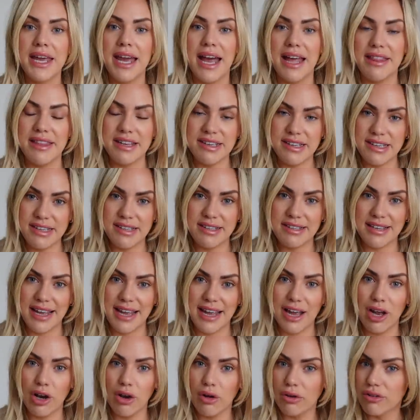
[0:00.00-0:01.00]
and they did
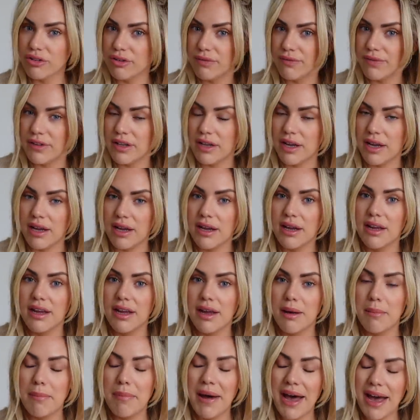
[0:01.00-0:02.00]
say a lot of the
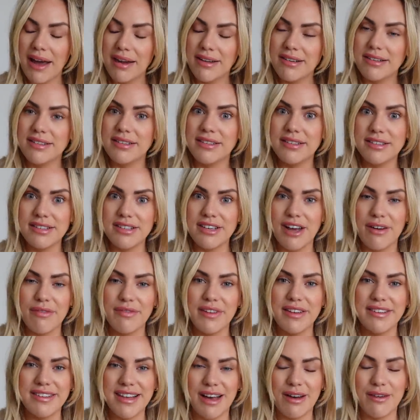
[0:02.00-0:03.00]
PAX stuff
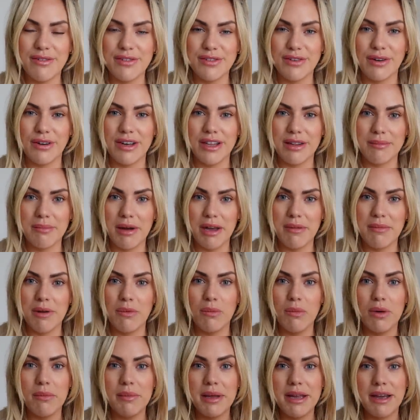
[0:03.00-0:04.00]
that's out of stock at the
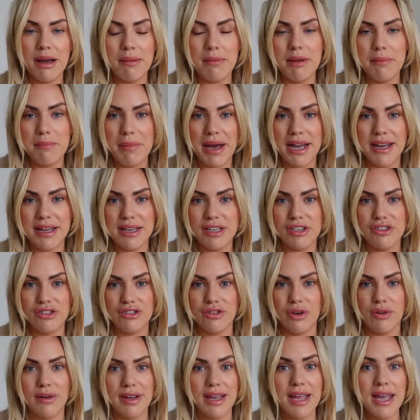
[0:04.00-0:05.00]
moment will be coming back into
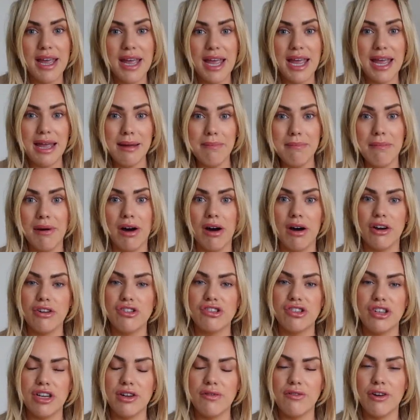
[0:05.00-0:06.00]
stock in March.
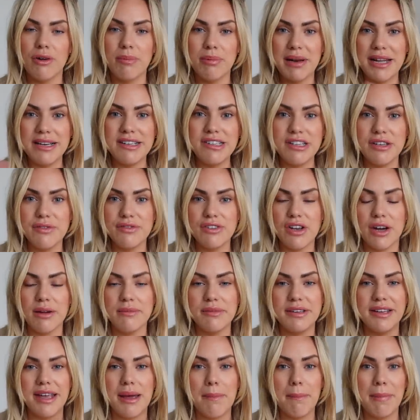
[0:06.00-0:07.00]
So you've got plenty of time
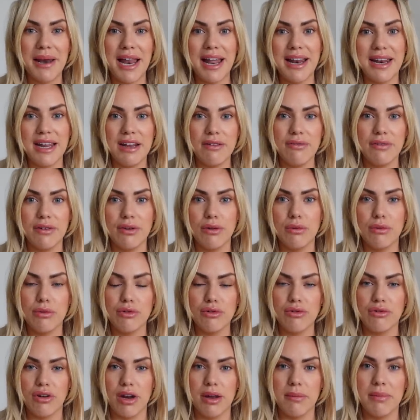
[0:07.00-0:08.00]
to get planning for your
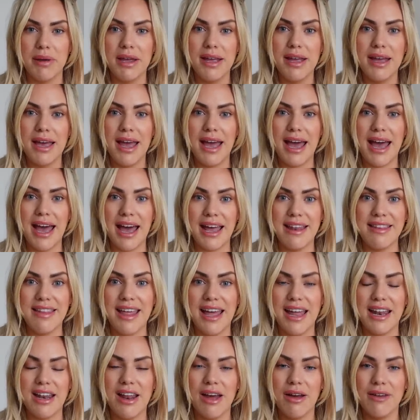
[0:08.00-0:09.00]
wardrobe, and
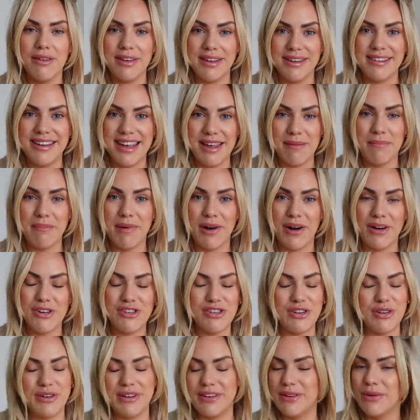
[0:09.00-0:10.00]
then in
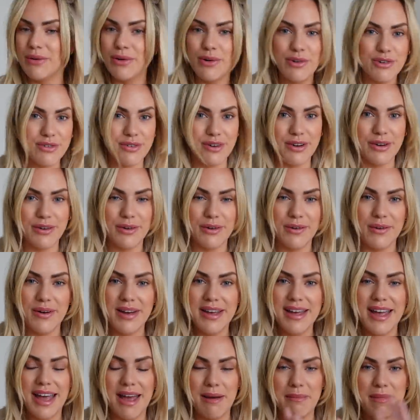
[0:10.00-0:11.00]
March you can order it all
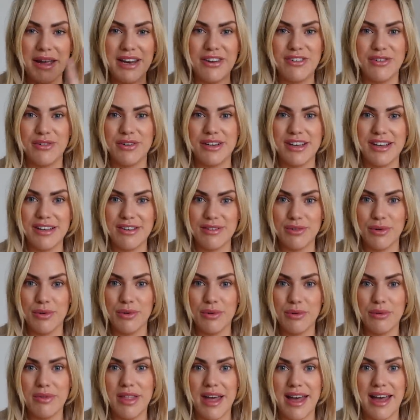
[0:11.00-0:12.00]
and make sure it is
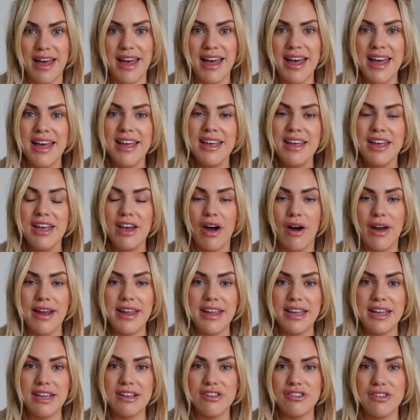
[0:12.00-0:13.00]
all there.
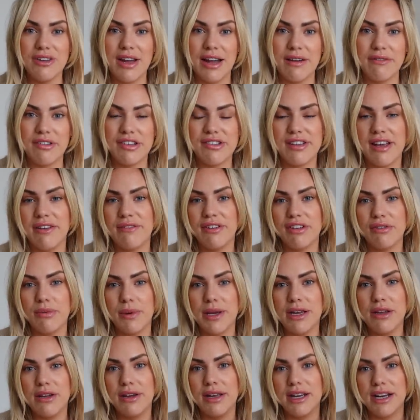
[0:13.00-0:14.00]
IKEA do have a service where
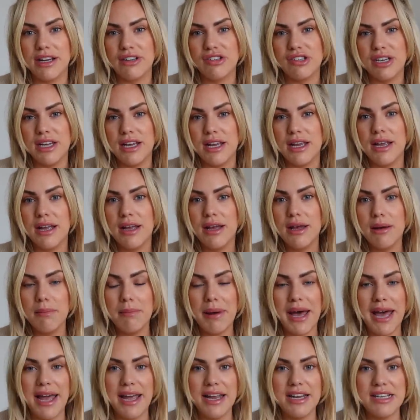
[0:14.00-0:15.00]
you can actually
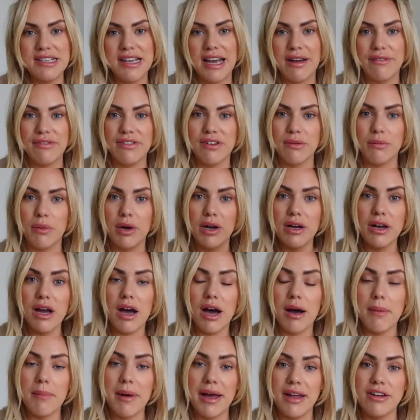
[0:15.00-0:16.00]
pay to have someone
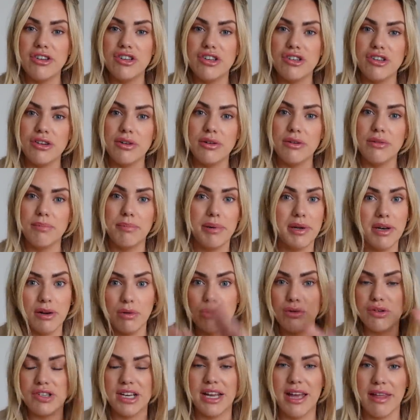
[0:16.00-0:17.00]
come and do put it
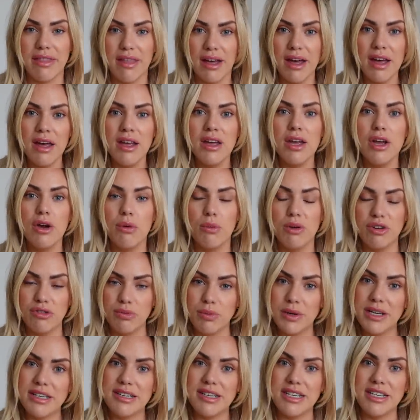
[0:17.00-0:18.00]
all together, which
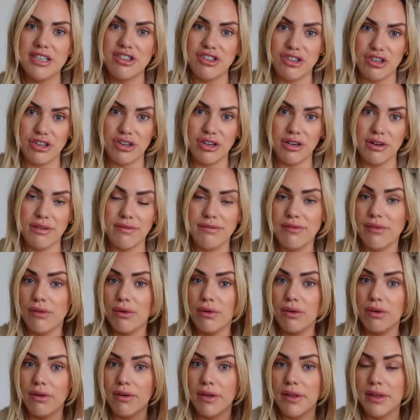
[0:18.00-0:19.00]
we did do
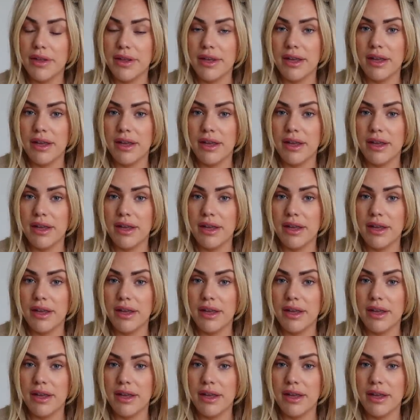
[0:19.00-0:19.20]
for